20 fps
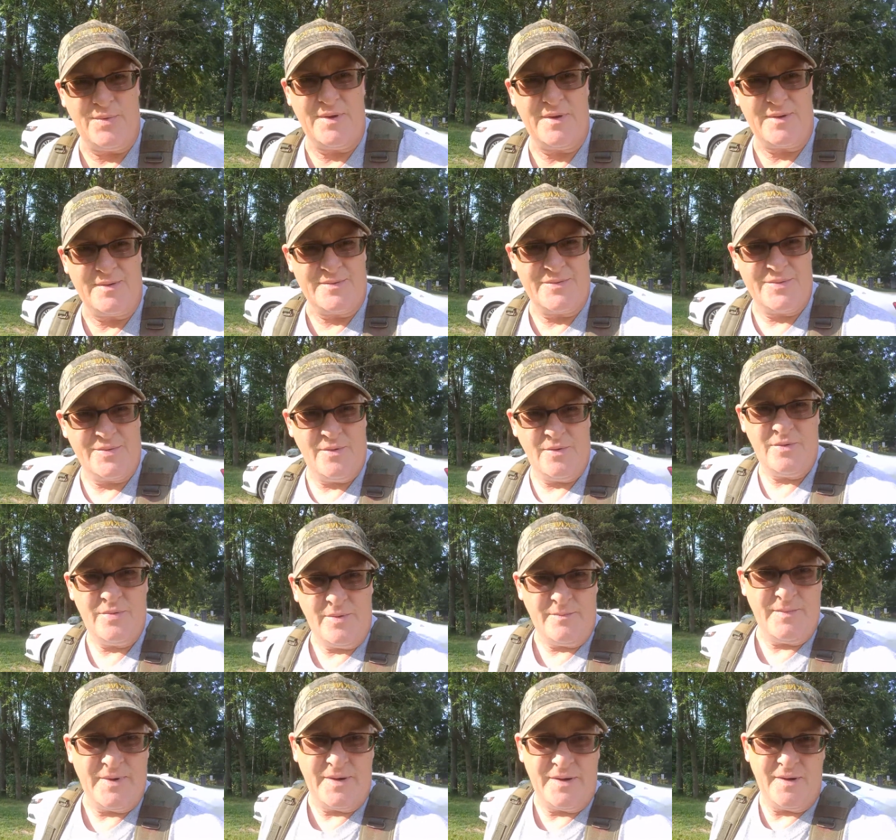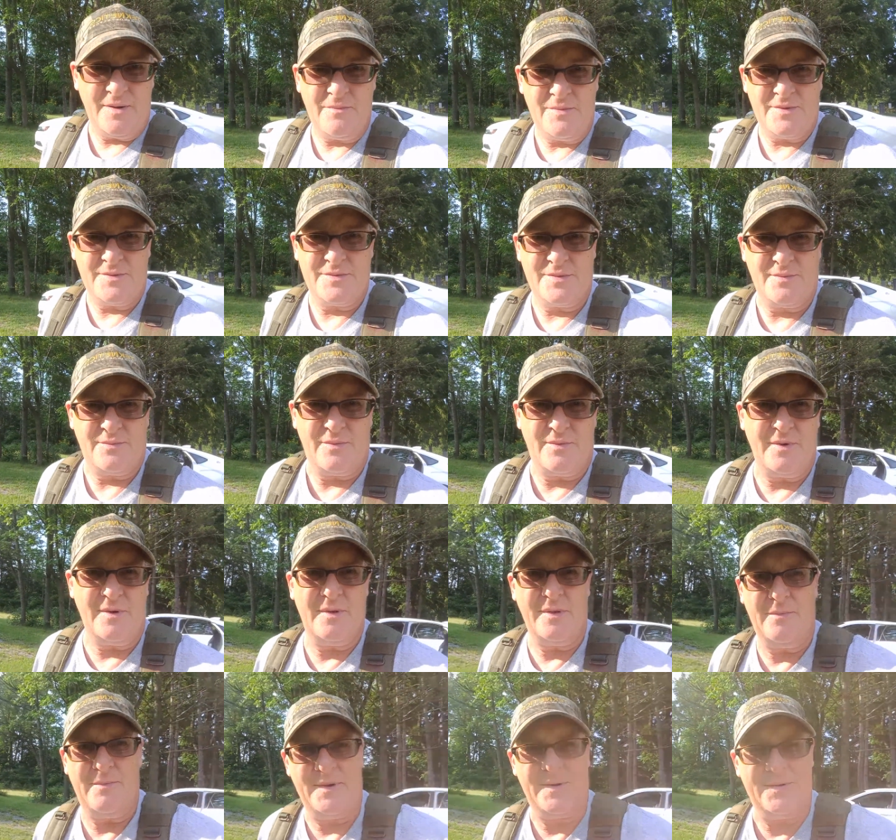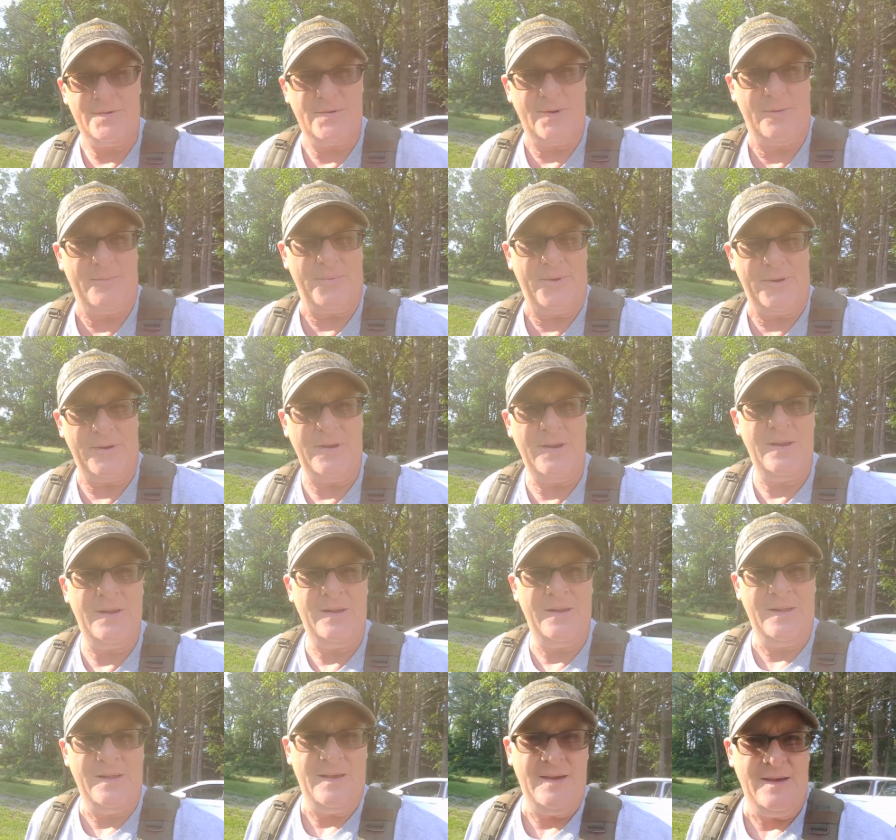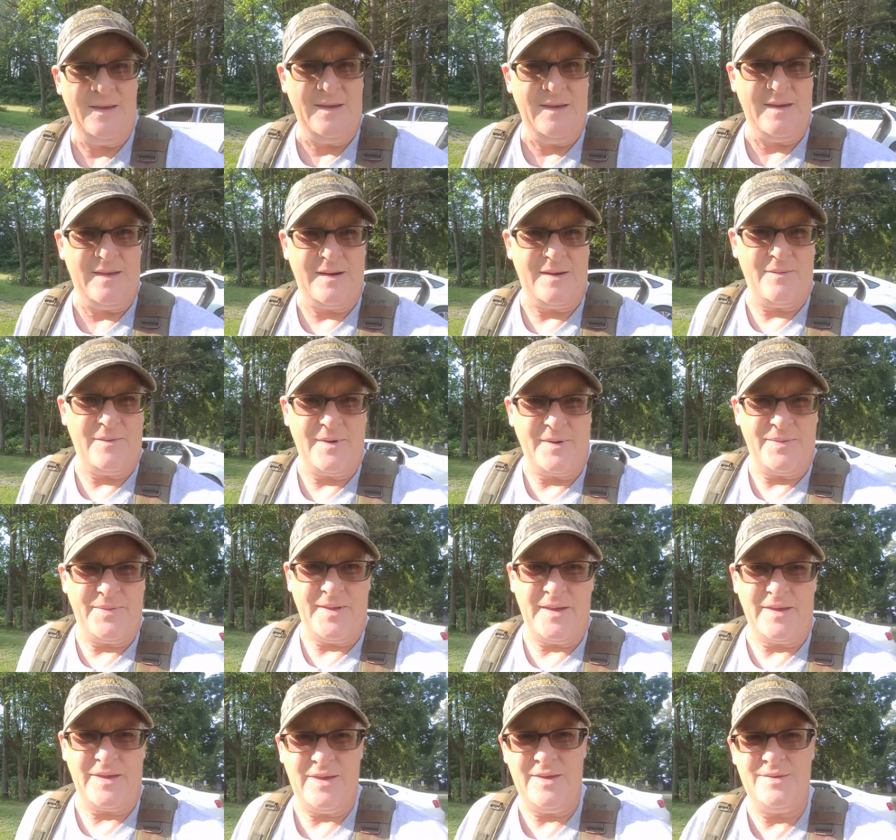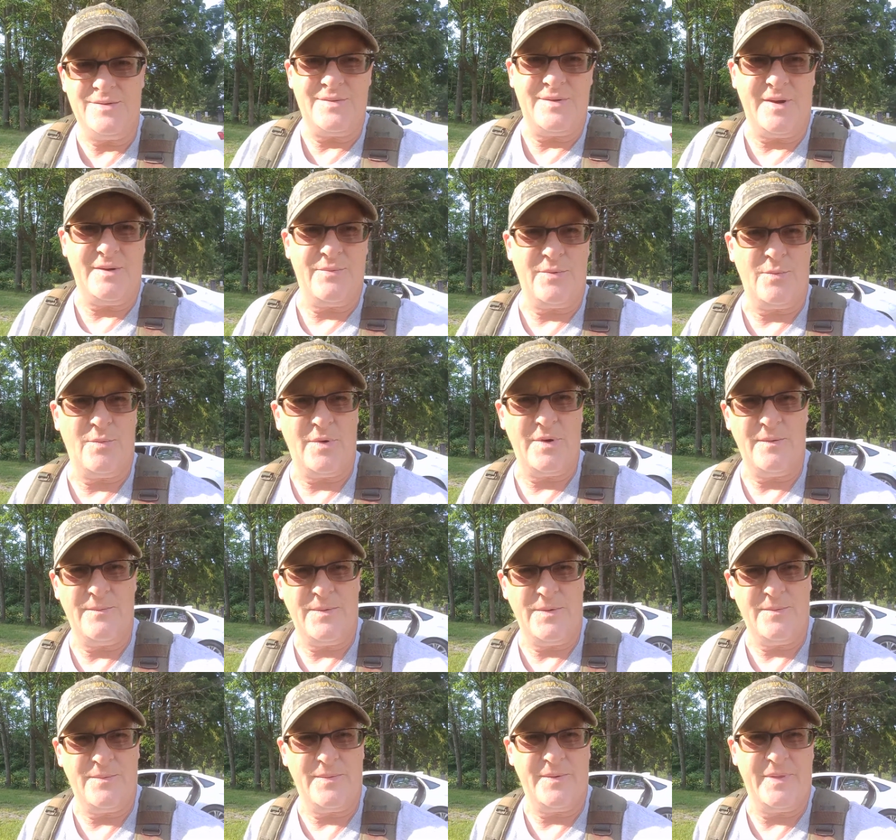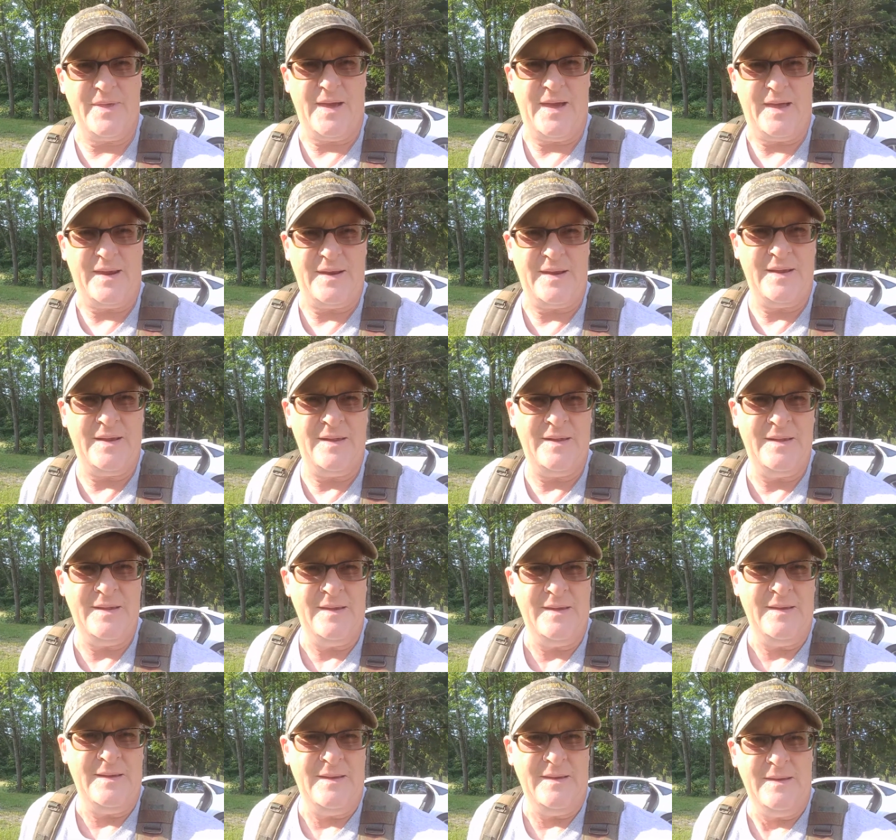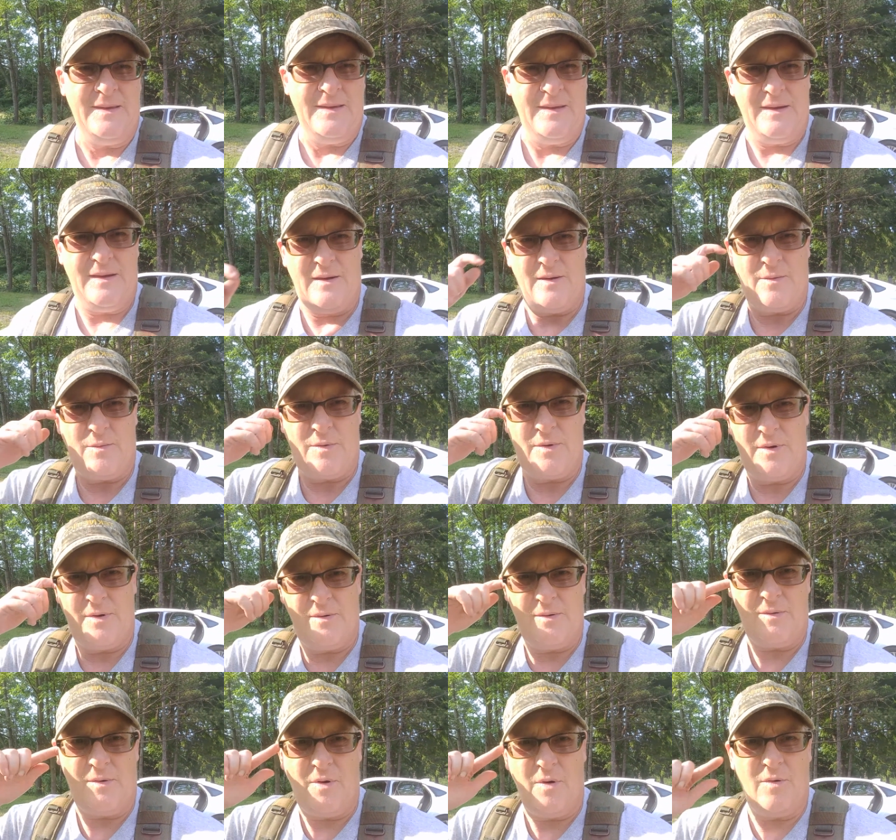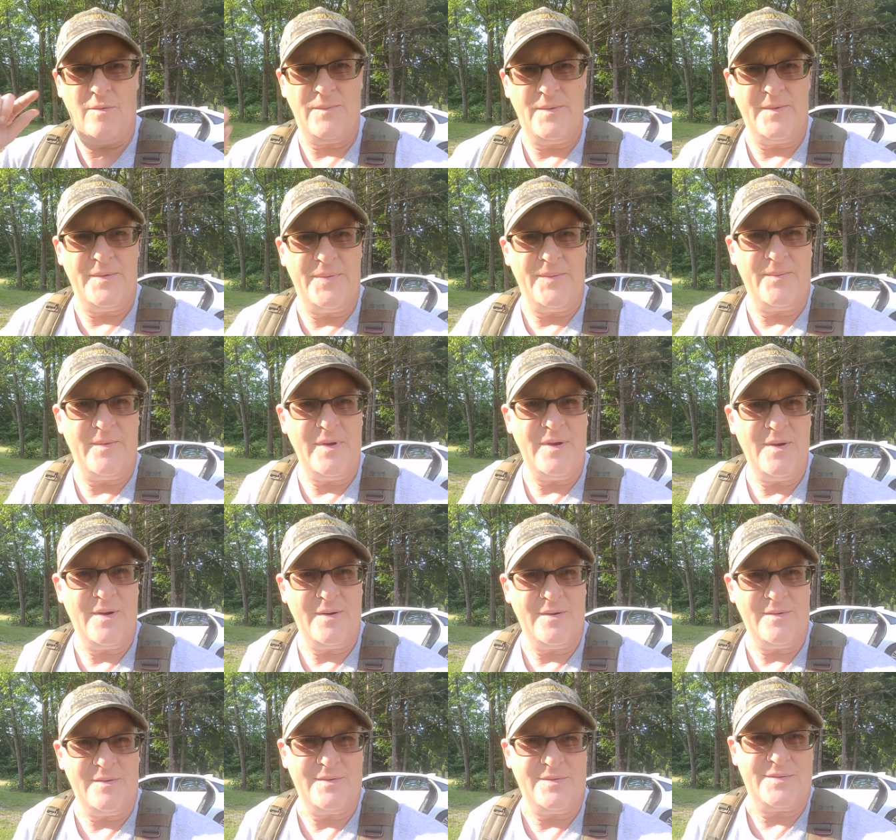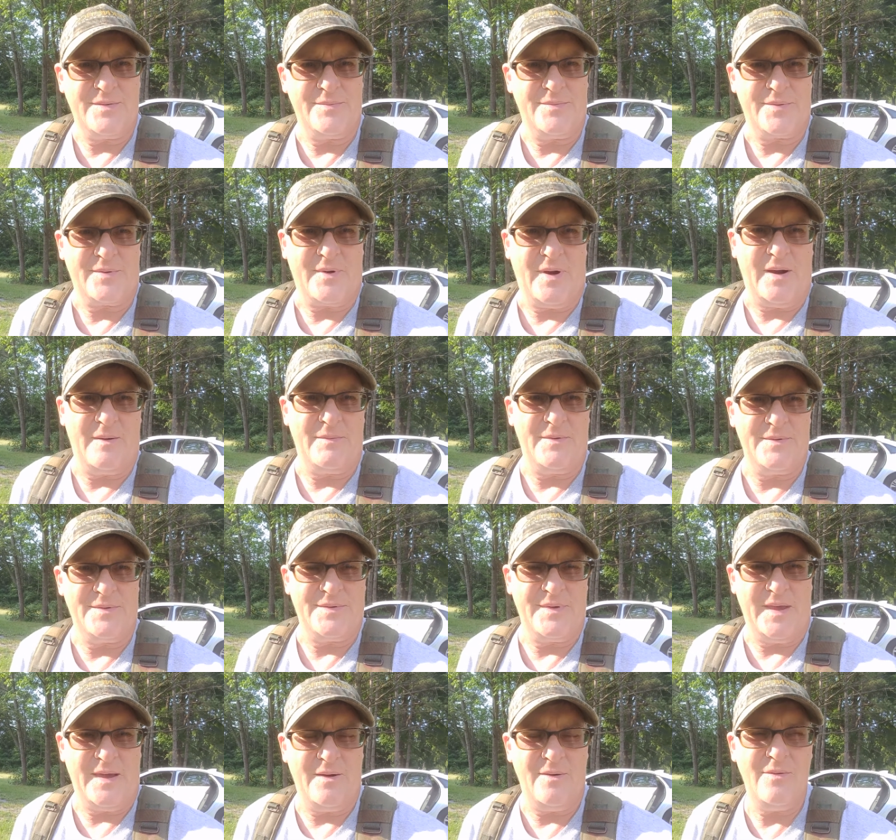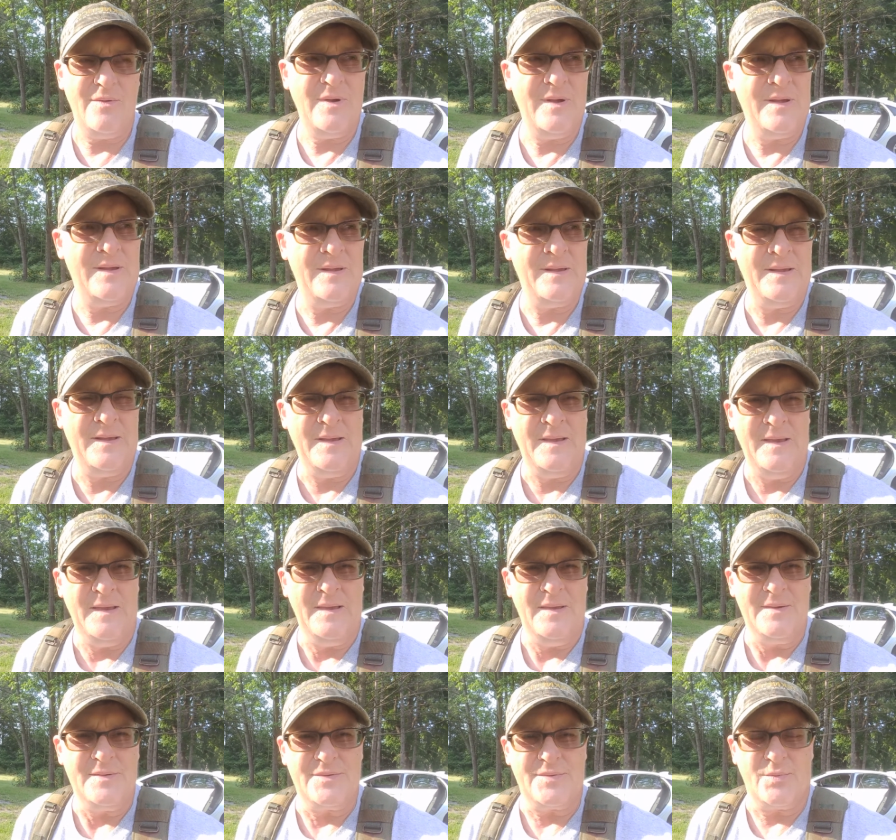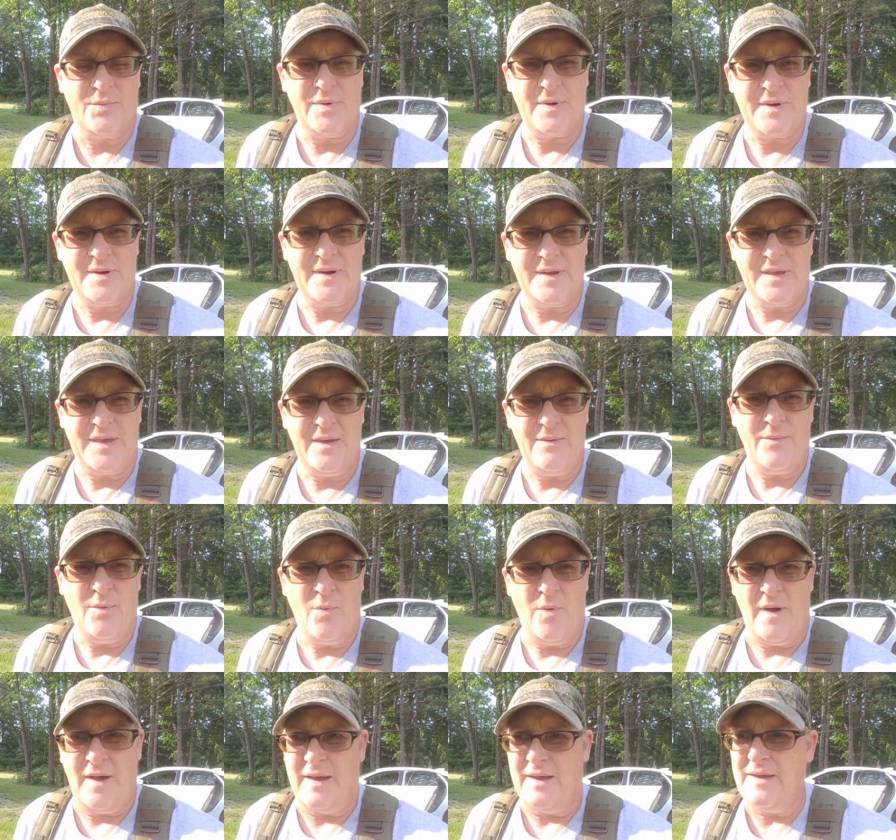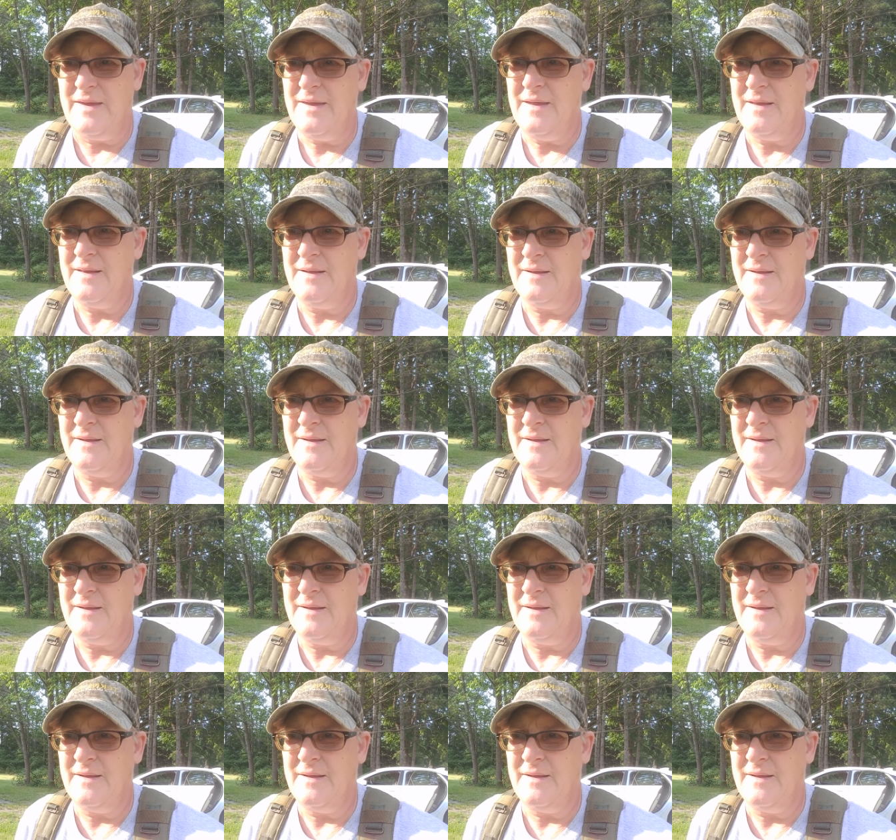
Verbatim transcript: week or so that my numbers have really been jumping. And I want to thank each and every one of you for that. Uh, we're over 300 subscribers now. So we're going to give away